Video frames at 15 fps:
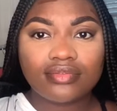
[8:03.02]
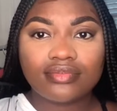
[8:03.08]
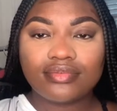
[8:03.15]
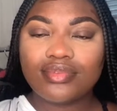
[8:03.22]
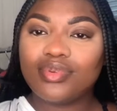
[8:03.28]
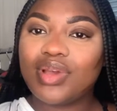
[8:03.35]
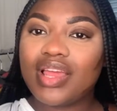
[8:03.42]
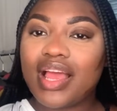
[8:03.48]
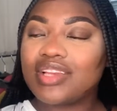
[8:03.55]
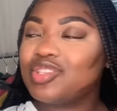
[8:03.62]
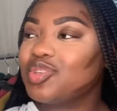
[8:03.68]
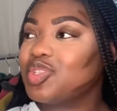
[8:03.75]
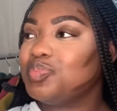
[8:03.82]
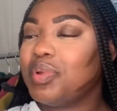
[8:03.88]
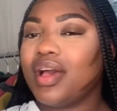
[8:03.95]
Well, it actually
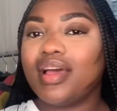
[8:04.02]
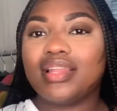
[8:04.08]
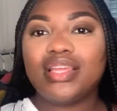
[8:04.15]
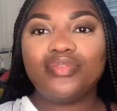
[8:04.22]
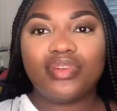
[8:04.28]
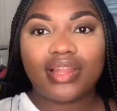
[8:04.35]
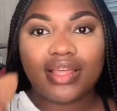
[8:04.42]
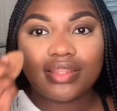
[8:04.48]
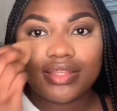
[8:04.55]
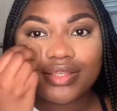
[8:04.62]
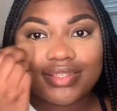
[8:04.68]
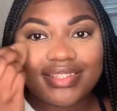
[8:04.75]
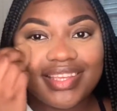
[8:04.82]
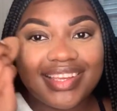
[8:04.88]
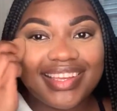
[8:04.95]
looks better. Leave it like
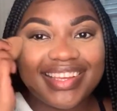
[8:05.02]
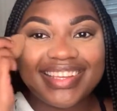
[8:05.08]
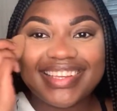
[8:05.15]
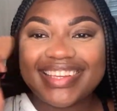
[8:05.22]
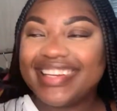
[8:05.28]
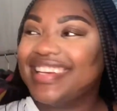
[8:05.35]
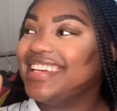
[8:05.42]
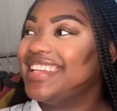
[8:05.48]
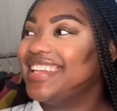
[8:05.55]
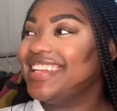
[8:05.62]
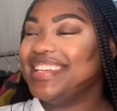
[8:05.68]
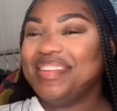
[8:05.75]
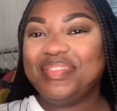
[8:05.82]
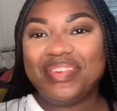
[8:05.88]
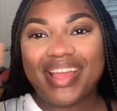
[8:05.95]
this.
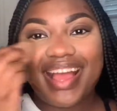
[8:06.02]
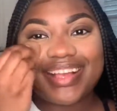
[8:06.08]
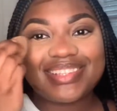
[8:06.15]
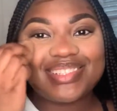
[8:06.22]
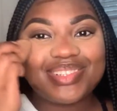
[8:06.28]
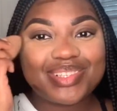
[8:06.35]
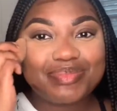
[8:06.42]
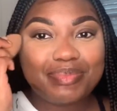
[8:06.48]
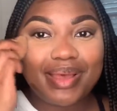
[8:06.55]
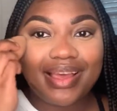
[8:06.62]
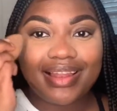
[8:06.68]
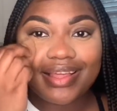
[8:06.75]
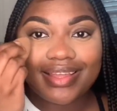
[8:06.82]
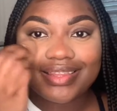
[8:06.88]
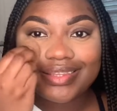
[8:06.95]
Leave it. Actually looks
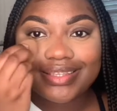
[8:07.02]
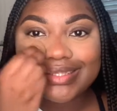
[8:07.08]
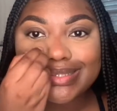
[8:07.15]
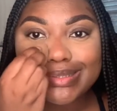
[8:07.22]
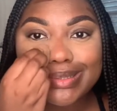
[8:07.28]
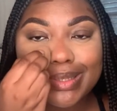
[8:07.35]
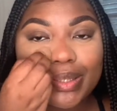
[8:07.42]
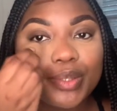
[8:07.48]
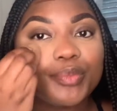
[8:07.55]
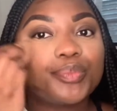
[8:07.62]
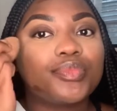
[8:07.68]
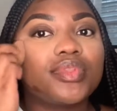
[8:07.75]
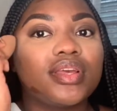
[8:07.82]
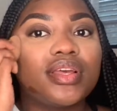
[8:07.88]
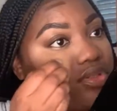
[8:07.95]
better like this.
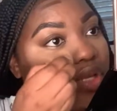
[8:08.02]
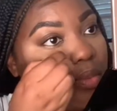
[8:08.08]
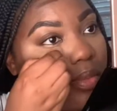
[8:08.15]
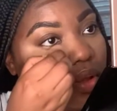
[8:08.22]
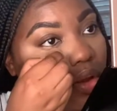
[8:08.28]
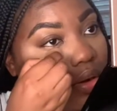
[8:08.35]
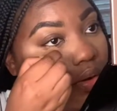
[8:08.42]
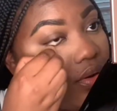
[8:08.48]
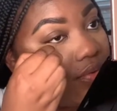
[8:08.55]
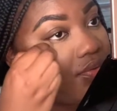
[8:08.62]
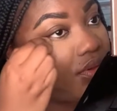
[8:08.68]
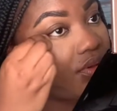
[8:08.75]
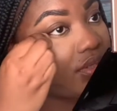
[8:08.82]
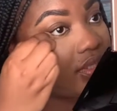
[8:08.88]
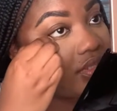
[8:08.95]
Please don't make a lot of
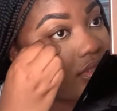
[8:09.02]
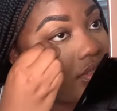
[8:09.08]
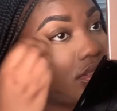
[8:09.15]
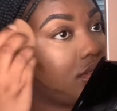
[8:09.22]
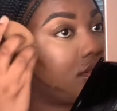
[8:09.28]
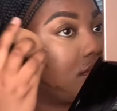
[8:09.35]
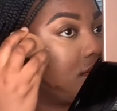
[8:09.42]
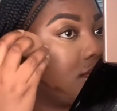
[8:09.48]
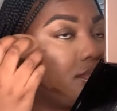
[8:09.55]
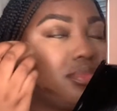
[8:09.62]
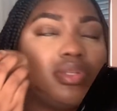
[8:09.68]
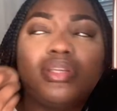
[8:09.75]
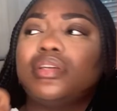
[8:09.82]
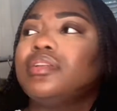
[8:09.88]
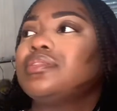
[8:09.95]
noise.
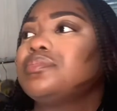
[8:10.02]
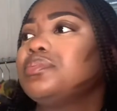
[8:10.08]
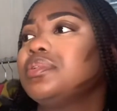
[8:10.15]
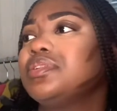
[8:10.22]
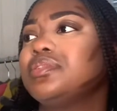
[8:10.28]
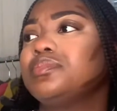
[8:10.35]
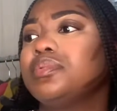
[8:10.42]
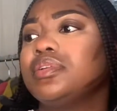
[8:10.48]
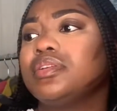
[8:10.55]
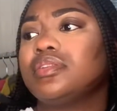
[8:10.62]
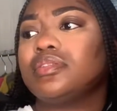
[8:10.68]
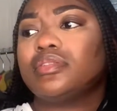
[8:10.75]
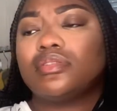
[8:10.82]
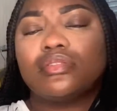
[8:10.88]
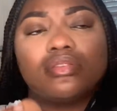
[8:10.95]
Please, please,
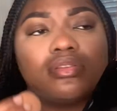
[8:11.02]
please.